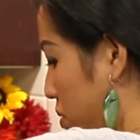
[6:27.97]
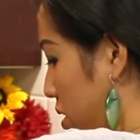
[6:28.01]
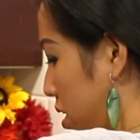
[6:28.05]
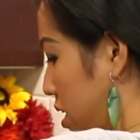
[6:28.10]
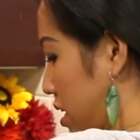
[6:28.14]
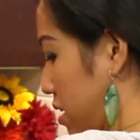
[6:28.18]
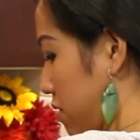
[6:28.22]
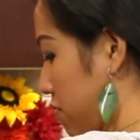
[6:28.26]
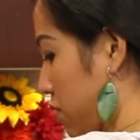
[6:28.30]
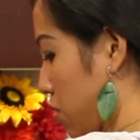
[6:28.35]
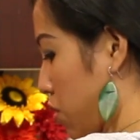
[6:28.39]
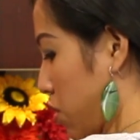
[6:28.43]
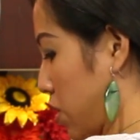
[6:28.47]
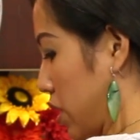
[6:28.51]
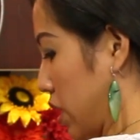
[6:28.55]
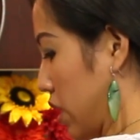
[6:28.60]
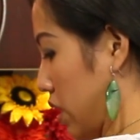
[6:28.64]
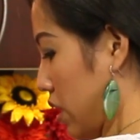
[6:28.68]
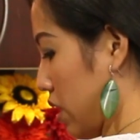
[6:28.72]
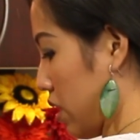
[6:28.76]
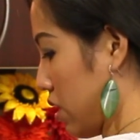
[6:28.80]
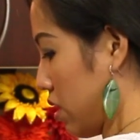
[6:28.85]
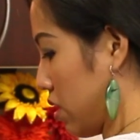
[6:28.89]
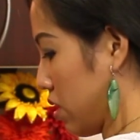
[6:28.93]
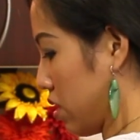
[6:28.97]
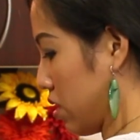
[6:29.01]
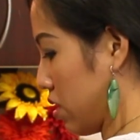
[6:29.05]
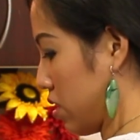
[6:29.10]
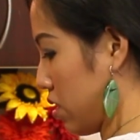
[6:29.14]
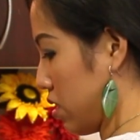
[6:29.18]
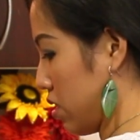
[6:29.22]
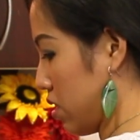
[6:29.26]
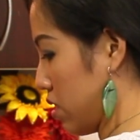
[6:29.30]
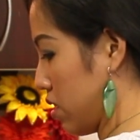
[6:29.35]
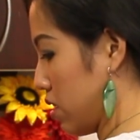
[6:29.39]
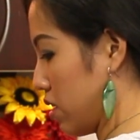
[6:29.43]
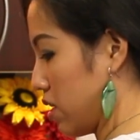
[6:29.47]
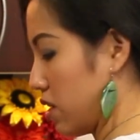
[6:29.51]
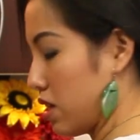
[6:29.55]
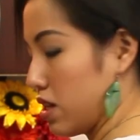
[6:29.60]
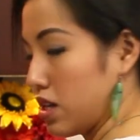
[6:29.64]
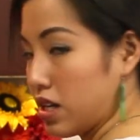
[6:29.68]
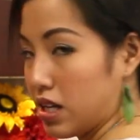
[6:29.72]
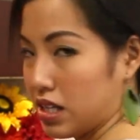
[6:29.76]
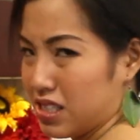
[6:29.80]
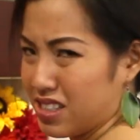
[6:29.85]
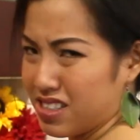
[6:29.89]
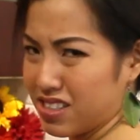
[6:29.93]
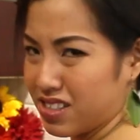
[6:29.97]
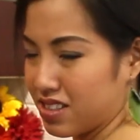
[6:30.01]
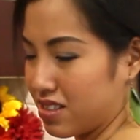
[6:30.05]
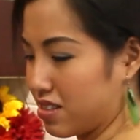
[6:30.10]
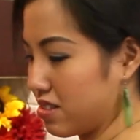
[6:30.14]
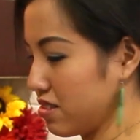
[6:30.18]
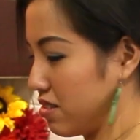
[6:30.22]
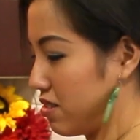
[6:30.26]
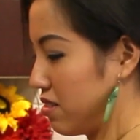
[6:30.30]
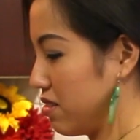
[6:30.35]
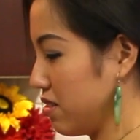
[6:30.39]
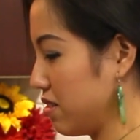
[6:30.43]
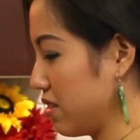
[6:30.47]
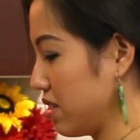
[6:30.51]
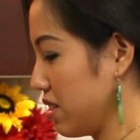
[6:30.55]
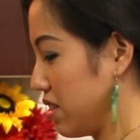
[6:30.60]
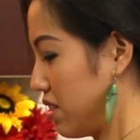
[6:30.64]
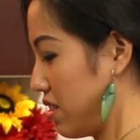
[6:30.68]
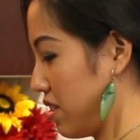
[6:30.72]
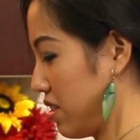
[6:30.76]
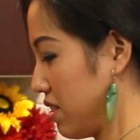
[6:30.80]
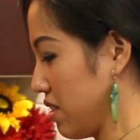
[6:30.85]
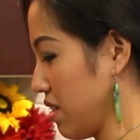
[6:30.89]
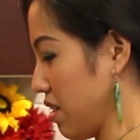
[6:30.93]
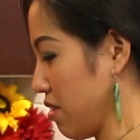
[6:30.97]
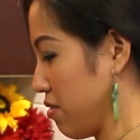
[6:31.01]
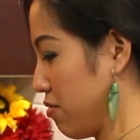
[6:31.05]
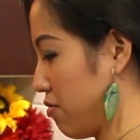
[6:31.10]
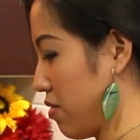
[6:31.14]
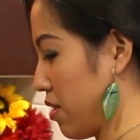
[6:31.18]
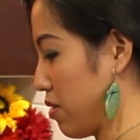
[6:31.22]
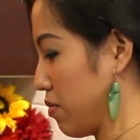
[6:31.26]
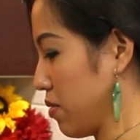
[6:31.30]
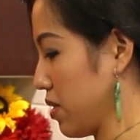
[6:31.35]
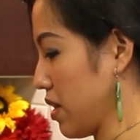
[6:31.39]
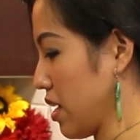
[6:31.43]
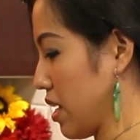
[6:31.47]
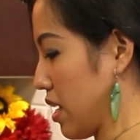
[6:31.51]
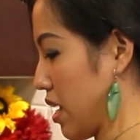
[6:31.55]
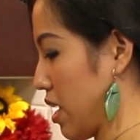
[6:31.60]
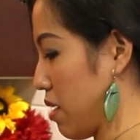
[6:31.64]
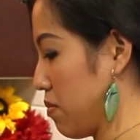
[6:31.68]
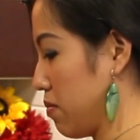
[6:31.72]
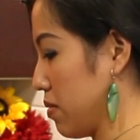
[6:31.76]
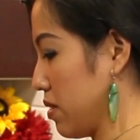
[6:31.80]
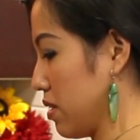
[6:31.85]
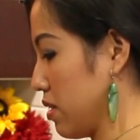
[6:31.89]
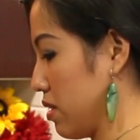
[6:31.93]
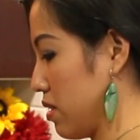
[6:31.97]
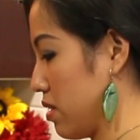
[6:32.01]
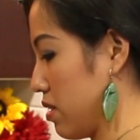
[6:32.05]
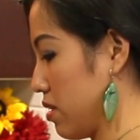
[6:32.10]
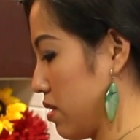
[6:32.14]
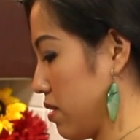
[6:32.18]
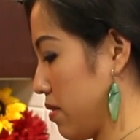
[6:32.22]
be enough oil. And it's just not fun when that happens.